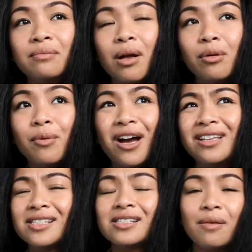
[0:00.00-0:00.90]
Blah, blah, blah.
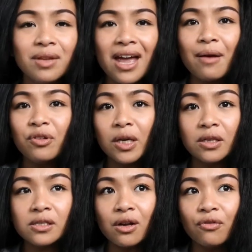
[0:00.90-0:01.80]
And then something happened
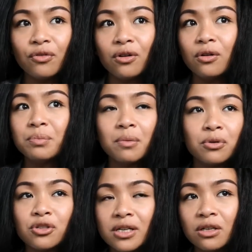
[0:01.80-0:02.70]
in the scuffle.
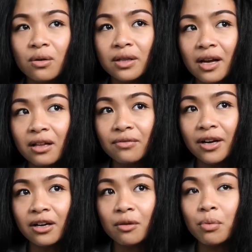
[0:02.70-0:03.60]
People tried to go on the
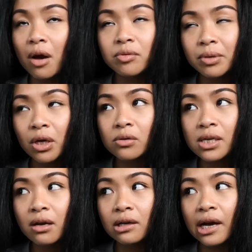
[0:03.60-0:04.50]
elevator, probably
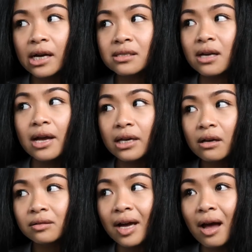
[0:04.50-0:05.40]
hotel guests, got
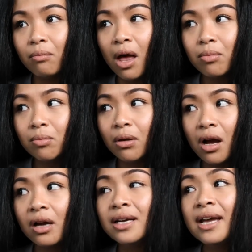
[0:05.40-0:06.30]
yelled at, blah, blah,
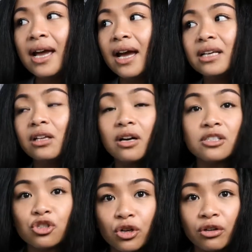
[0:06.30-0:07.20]
blah. And he
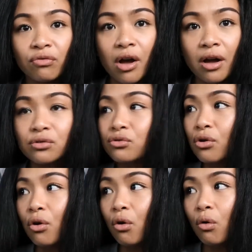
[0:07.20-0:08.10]
lost his train of thought.
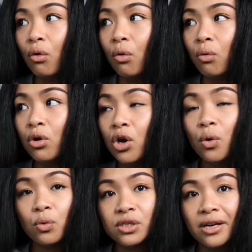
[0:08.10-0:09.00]
So
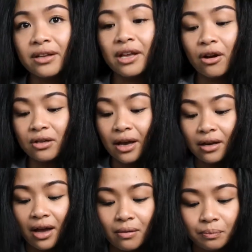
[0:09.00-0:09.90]
we're stuck there yet
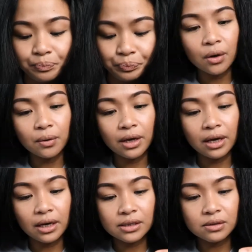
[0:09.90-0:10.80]
again.
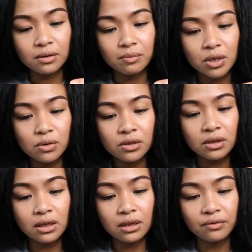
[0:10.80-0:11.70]
Okay, so let me go
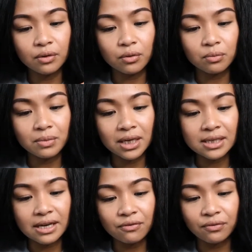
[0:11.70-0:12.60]
to the living room
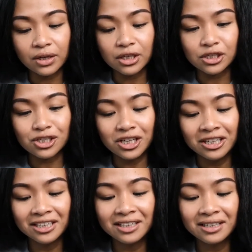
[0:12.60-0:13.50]
because I finished
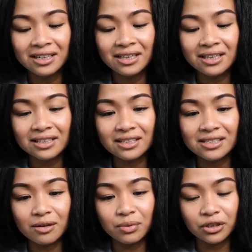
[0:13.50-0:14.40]
the
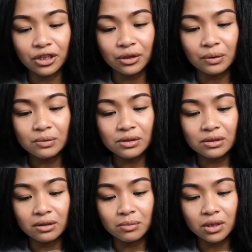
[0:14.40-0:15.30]
W.
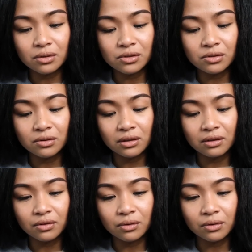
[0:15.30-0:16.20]
So let me go to the
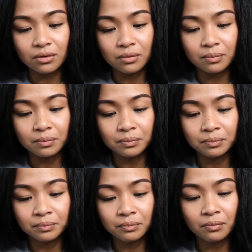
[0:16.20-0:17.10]
living room
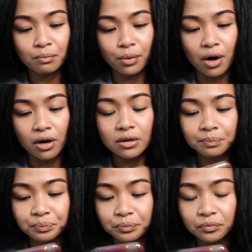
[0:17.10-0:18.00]
bar.
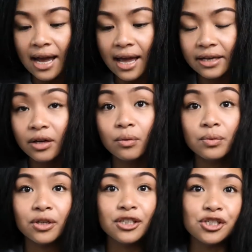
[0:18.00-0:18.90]
I had a
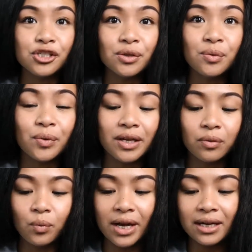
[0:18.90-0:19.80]
real issue
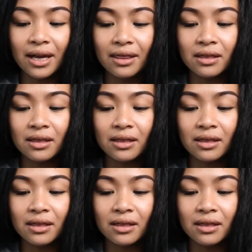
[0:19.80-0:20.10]
with when